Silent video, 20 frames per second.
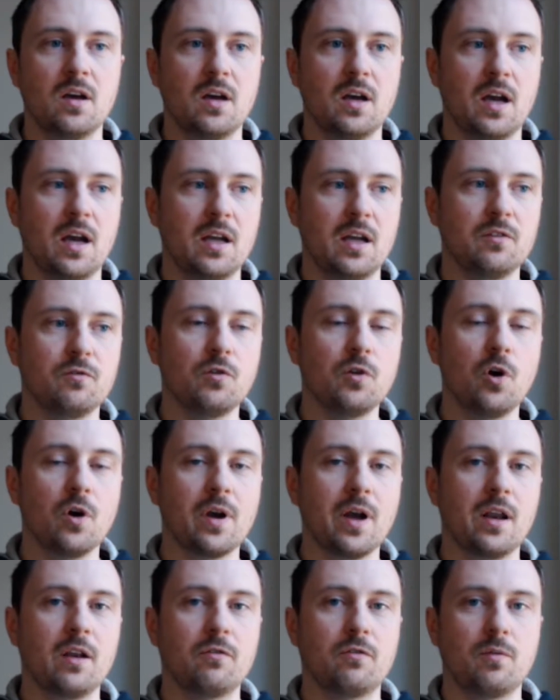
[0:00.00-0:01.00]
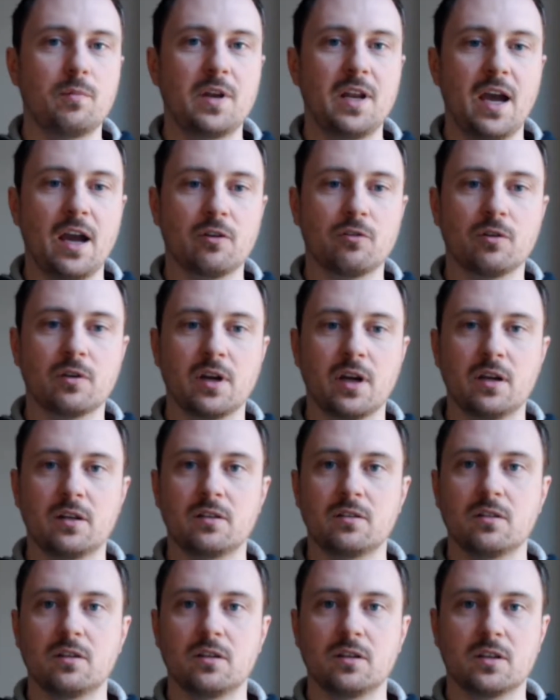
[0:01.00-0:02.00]
And if we look at it from an
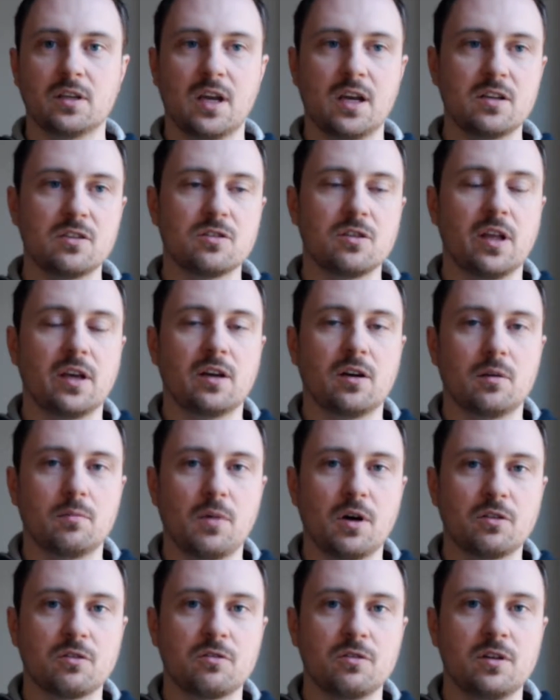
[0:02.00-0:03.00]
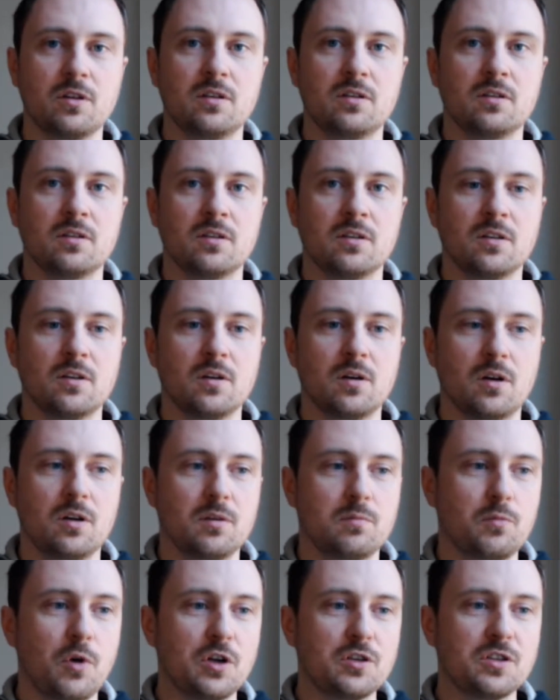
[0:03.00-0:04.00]
aggregate case, like on a monthly
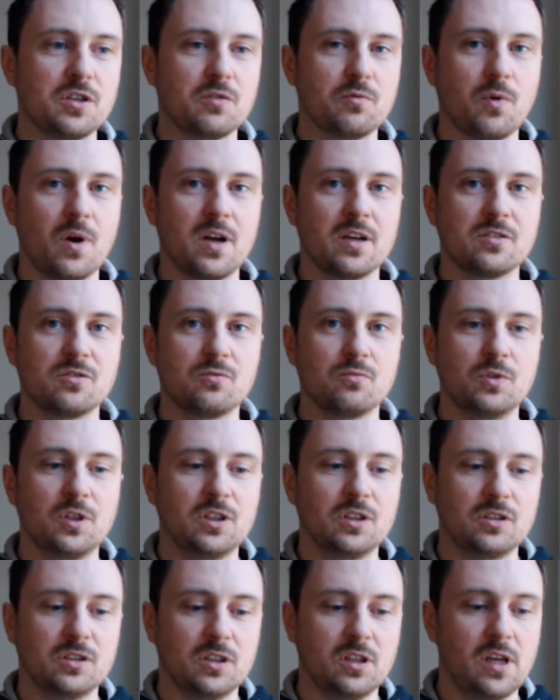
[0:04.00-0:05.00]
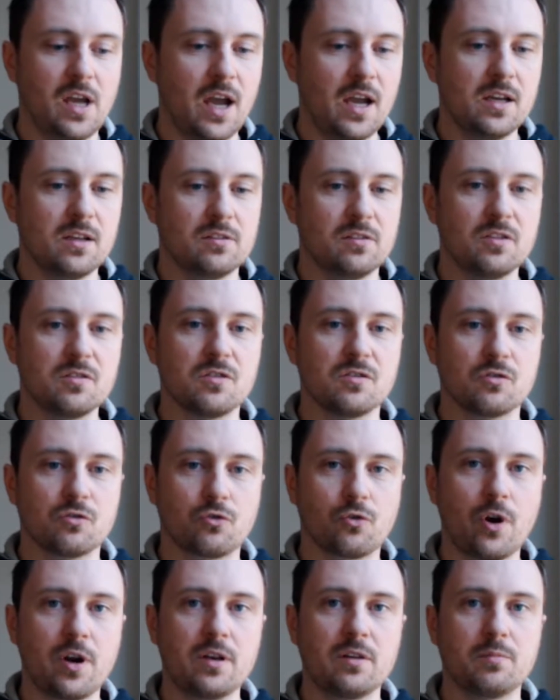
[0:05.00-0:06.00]
budget wise, we can see, hey, this is
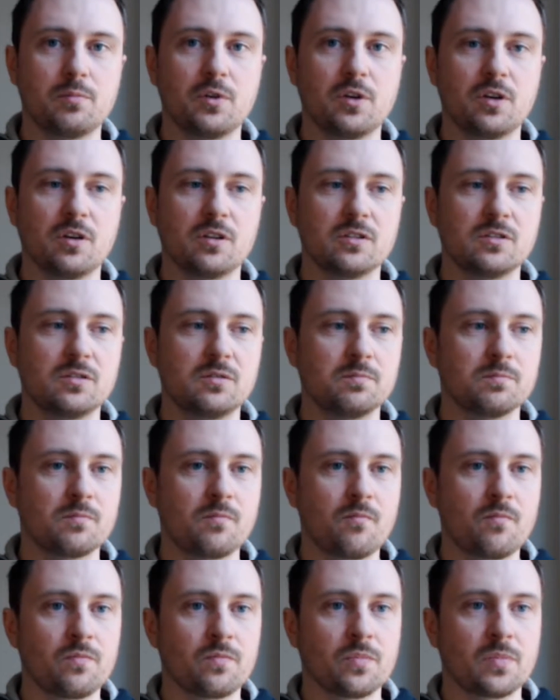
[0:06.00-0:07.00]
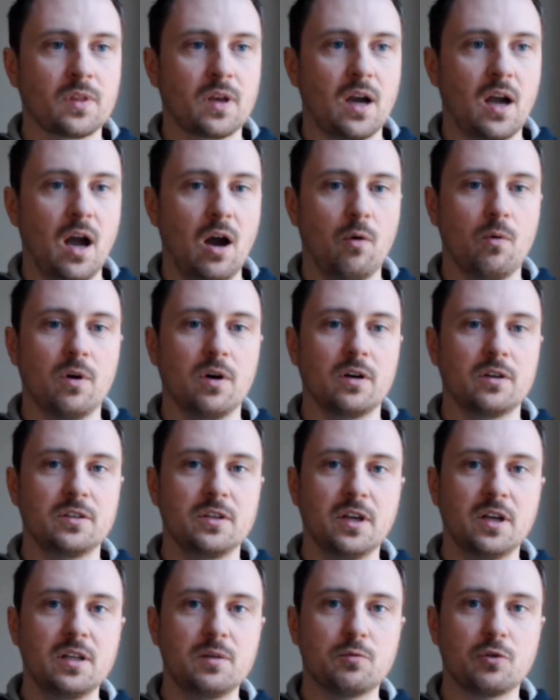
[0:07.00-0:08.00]
great because our
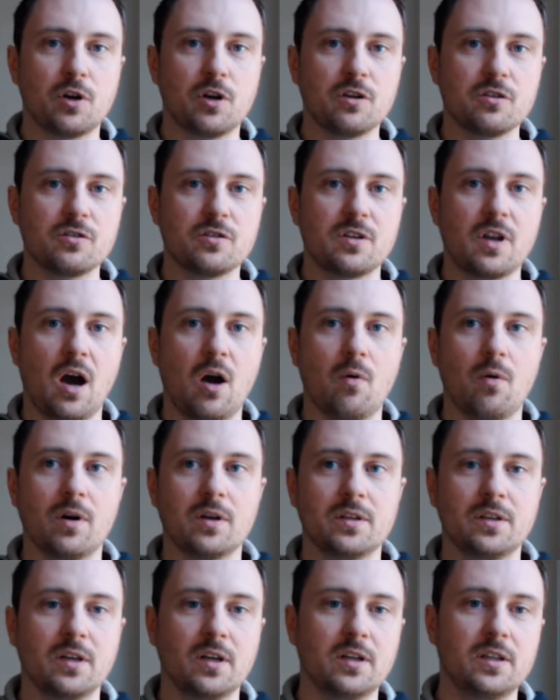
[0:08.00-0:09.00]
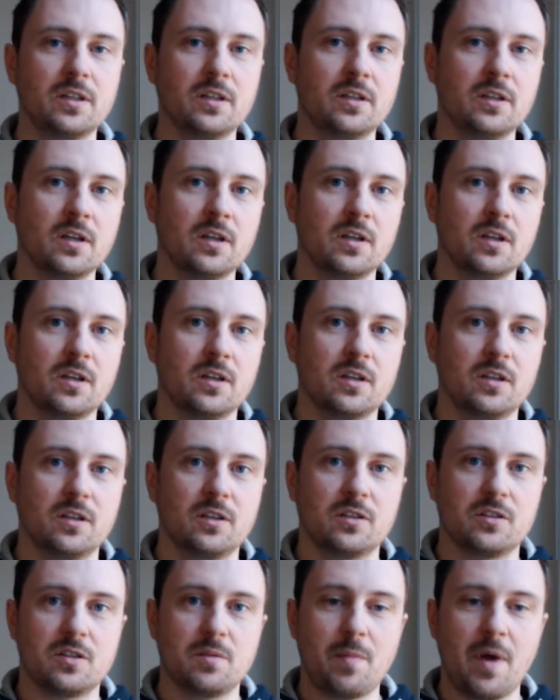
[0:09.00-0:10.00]
yearly production, our yearly
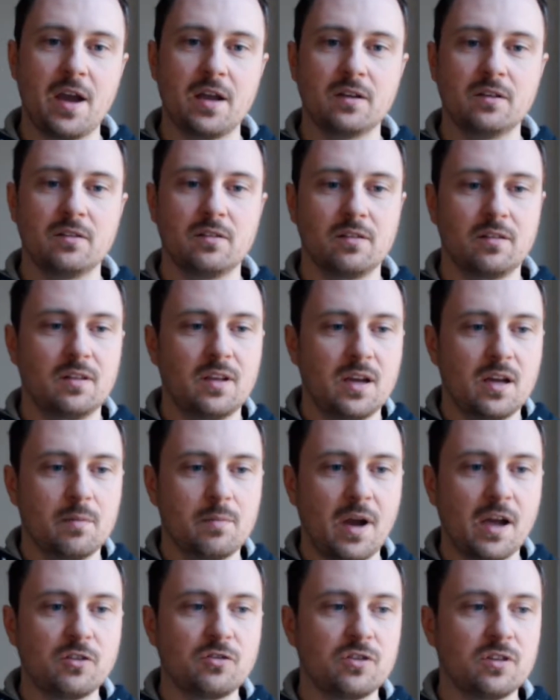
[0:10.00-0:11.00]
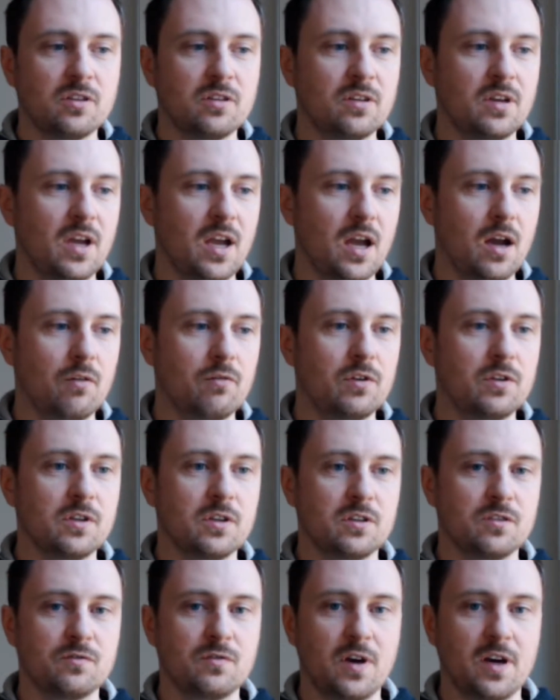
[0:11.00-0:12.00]
demand, they are matching, everything
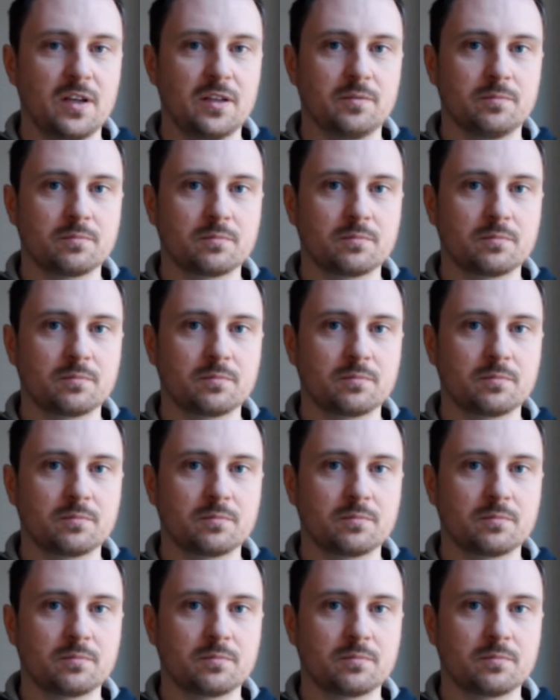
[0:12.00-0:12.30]
is fine.